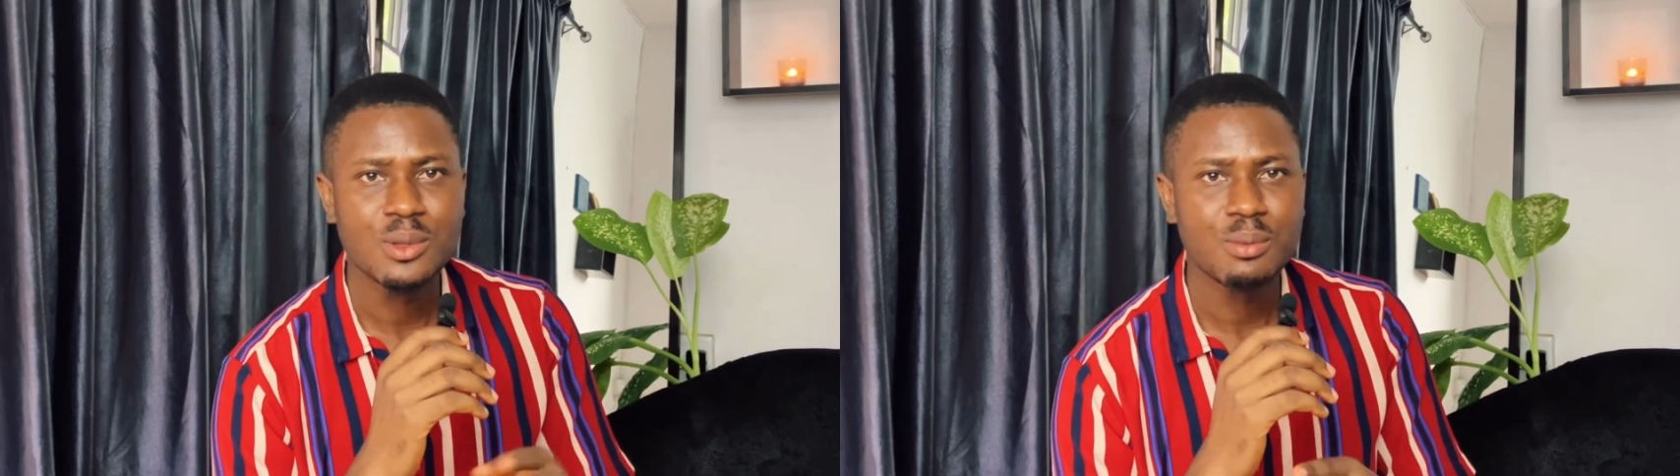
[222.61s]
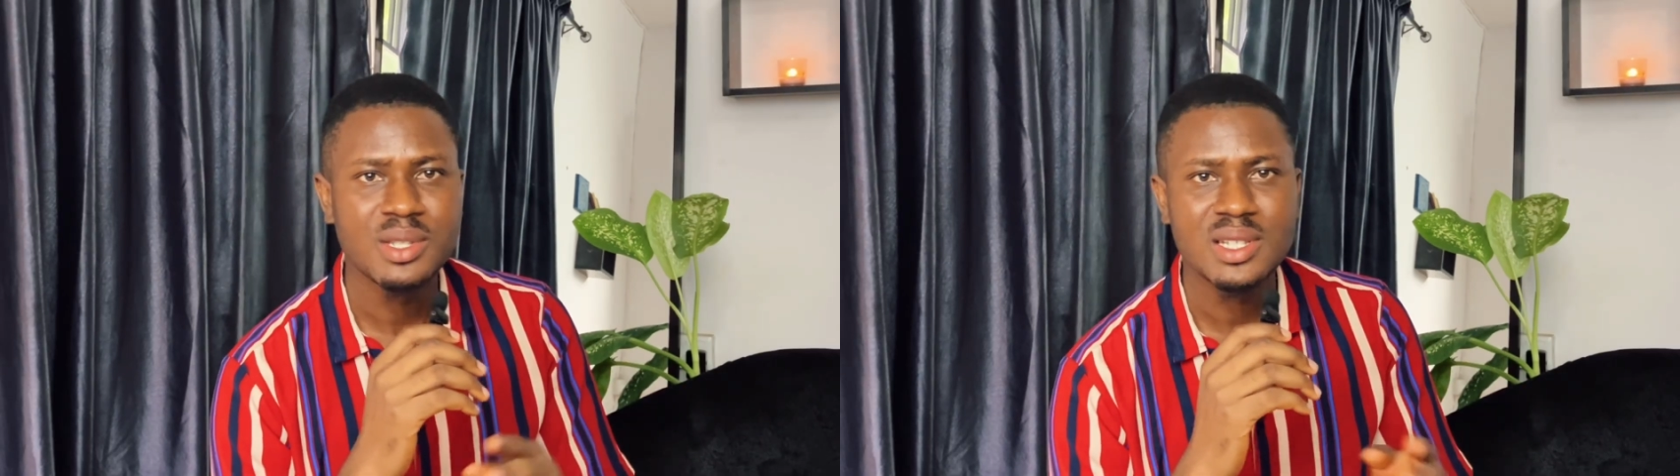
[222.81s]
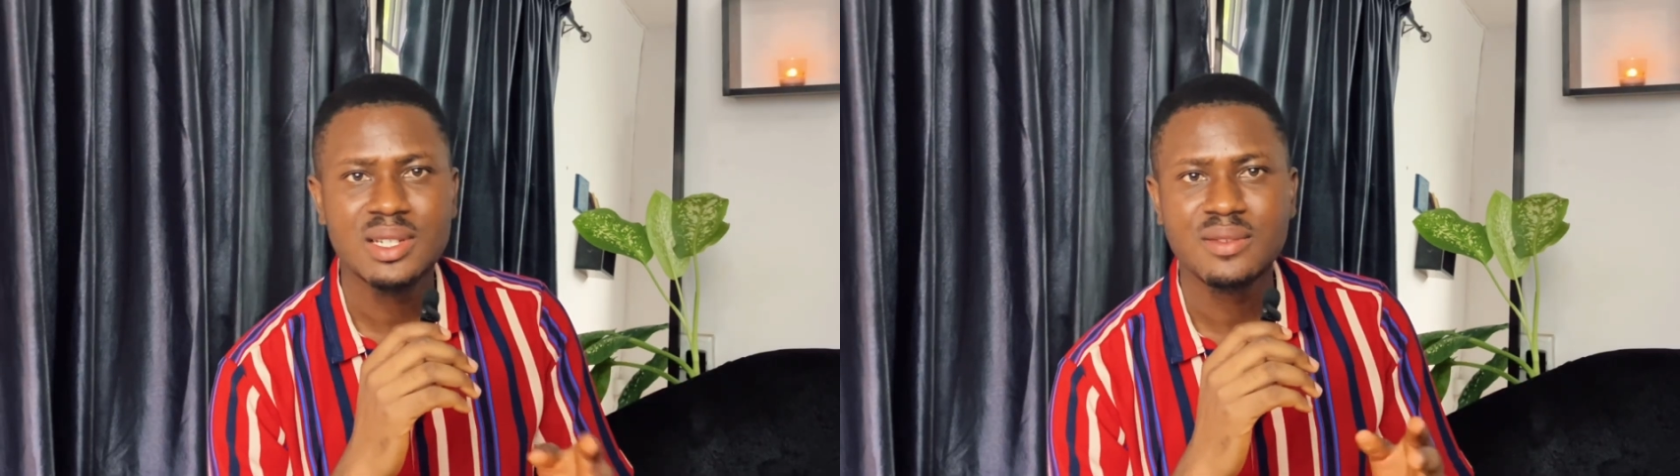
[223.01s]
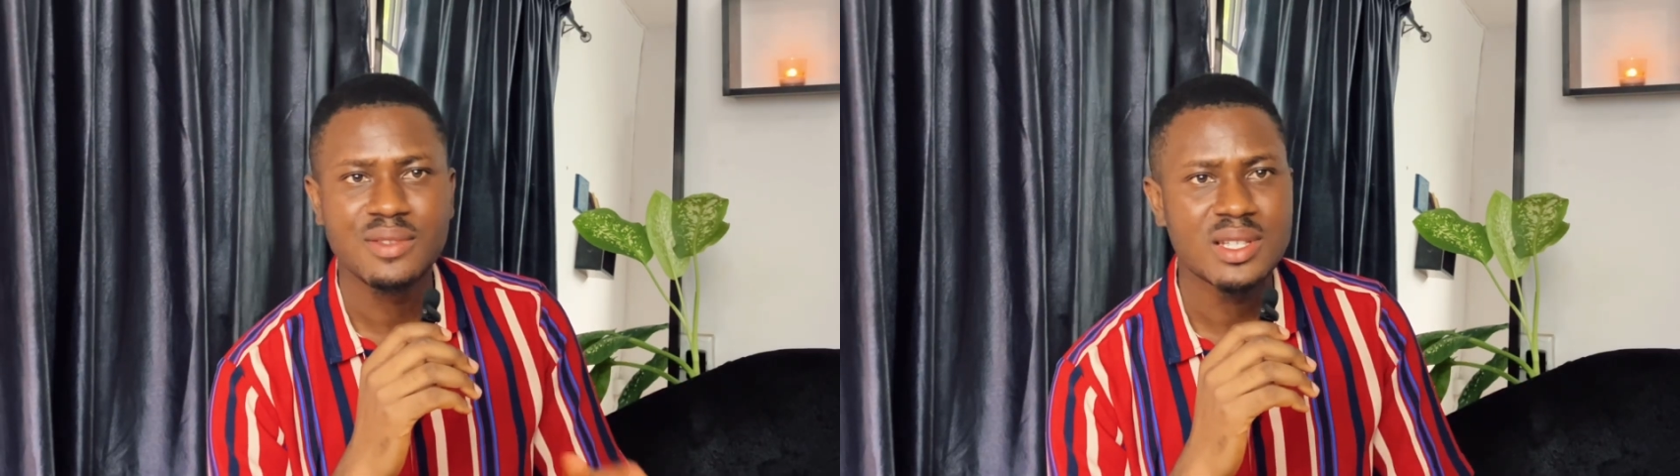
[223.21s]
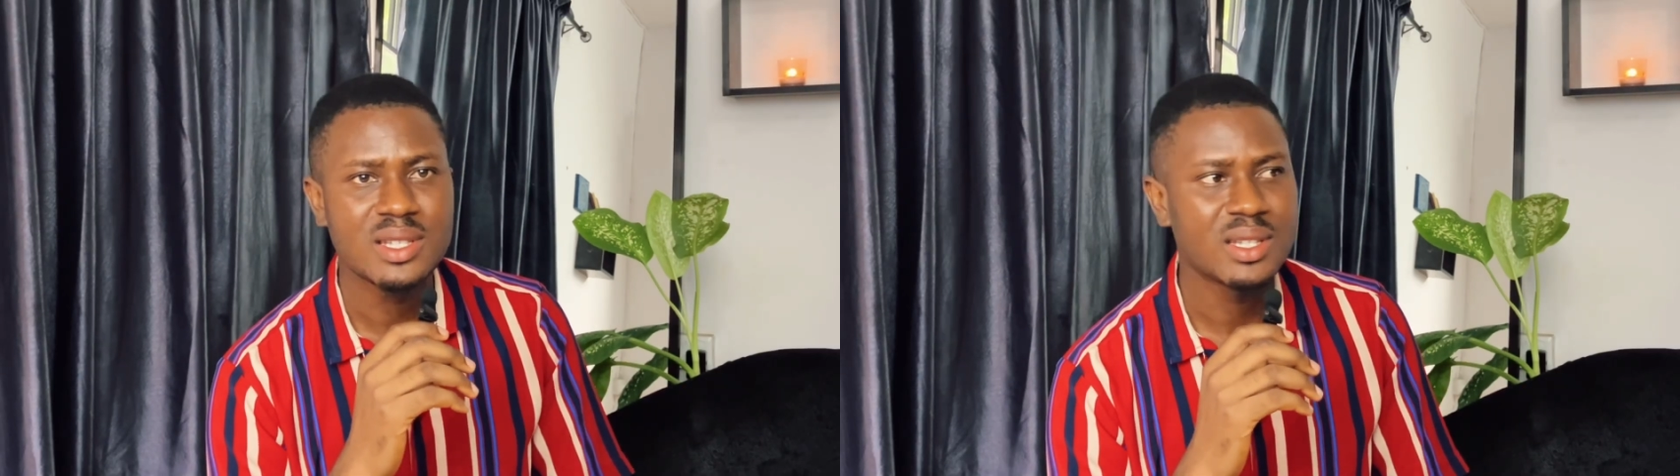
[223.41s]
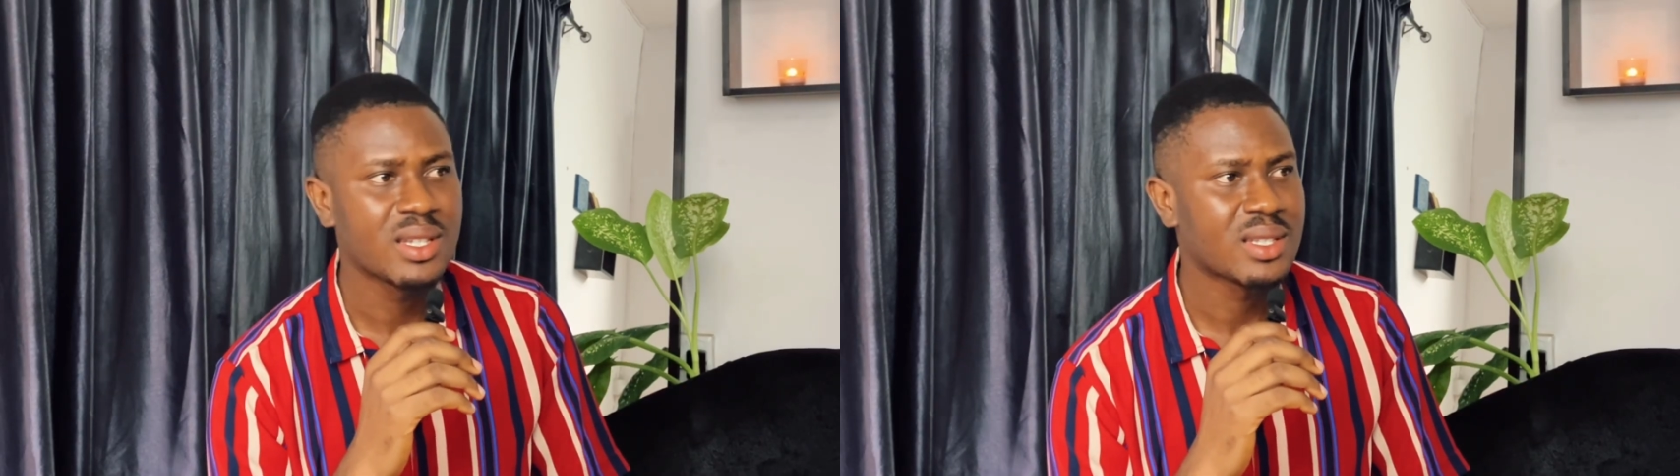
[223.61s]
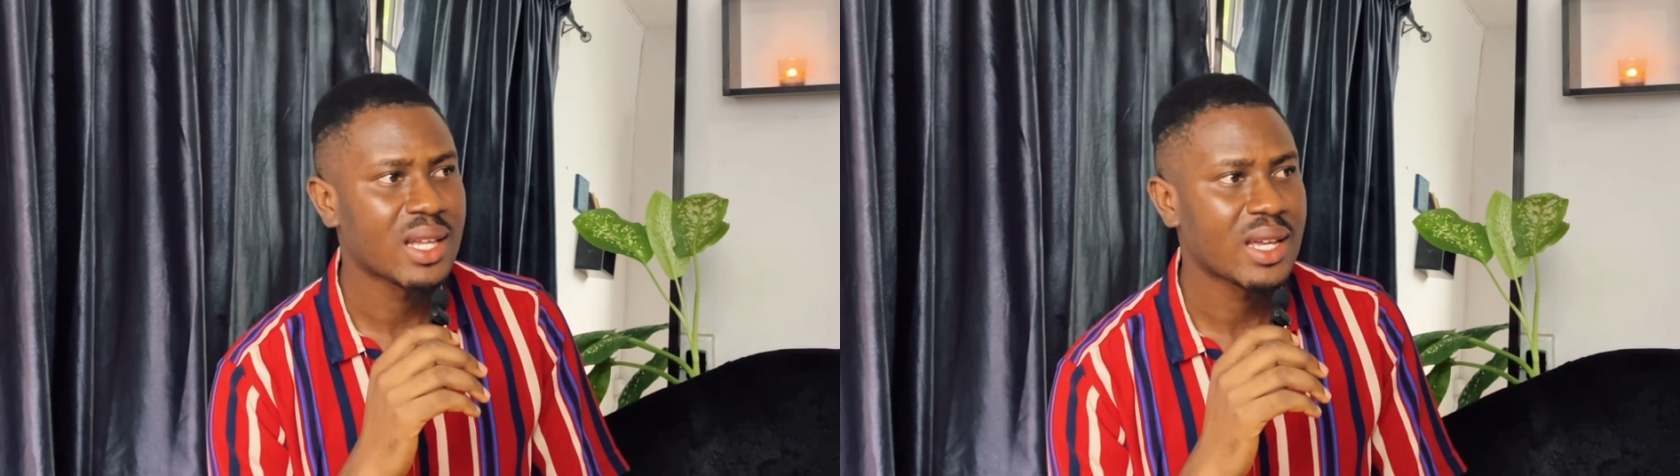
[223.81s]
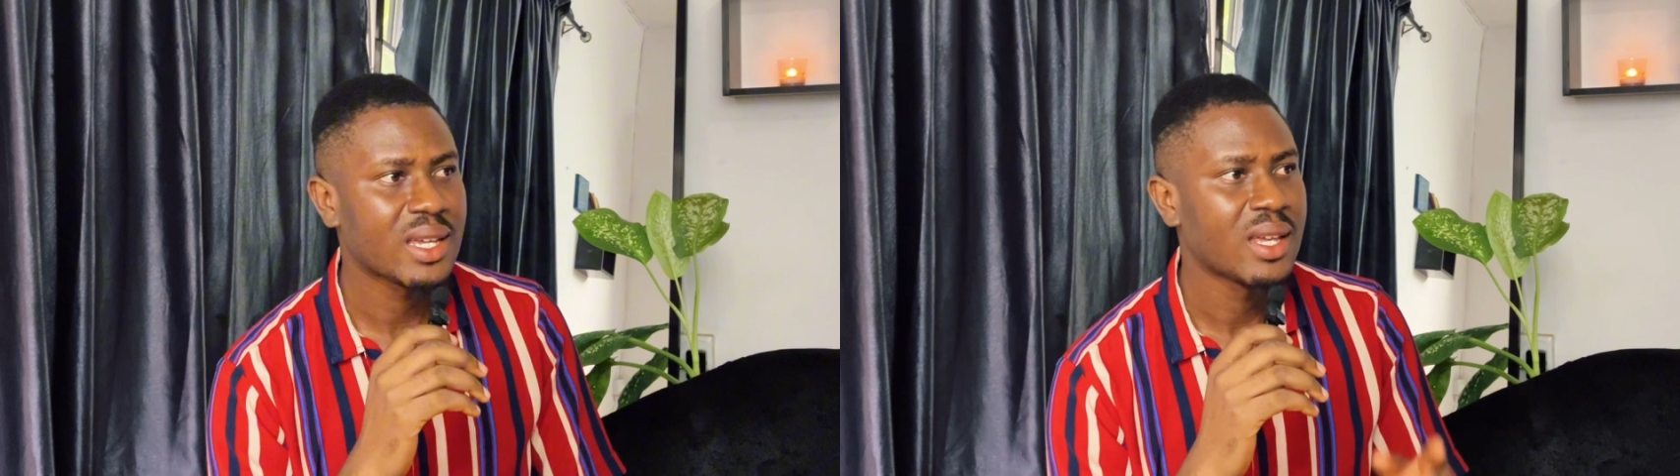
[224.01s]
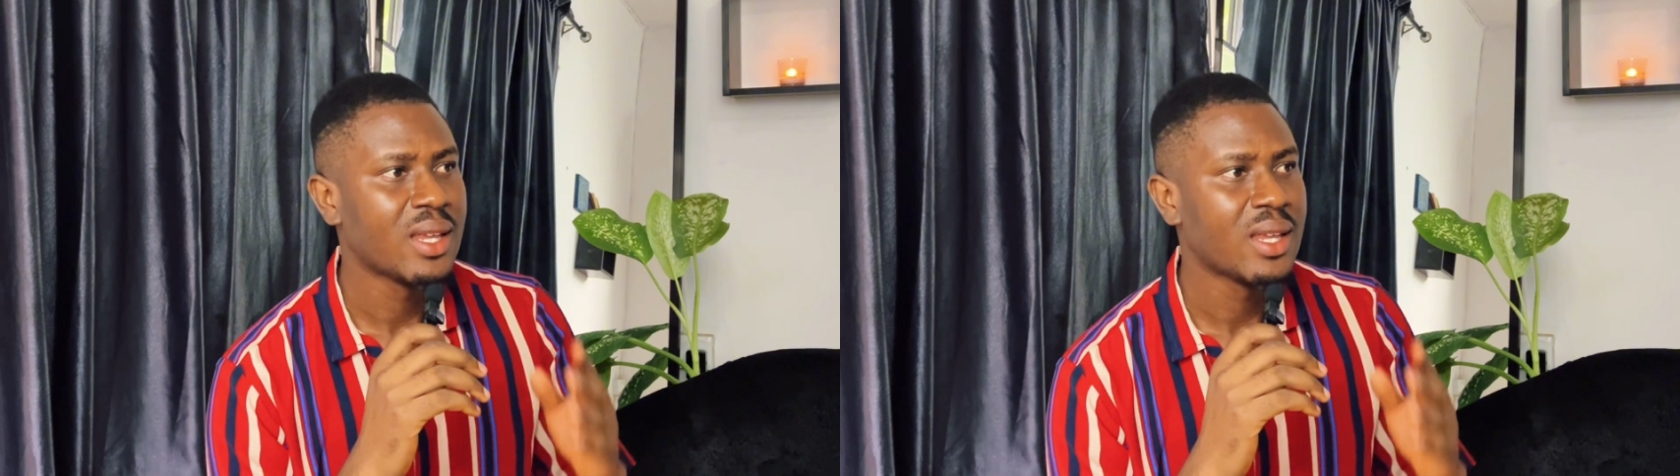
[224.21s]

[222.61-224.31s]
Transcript: to basically investigate. Like,